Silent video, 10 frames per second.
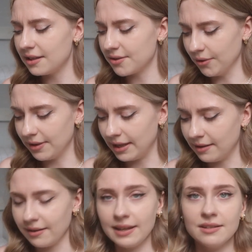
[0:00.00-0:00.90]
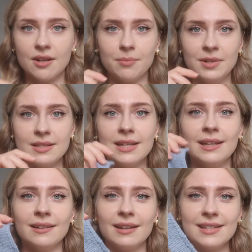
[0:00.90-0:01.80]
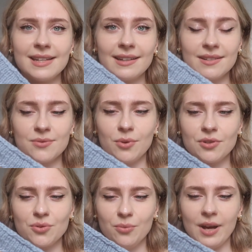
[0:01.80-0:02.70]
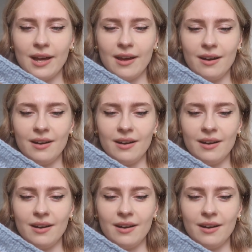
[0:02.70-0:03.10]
So then I ended up knitting a second swatch where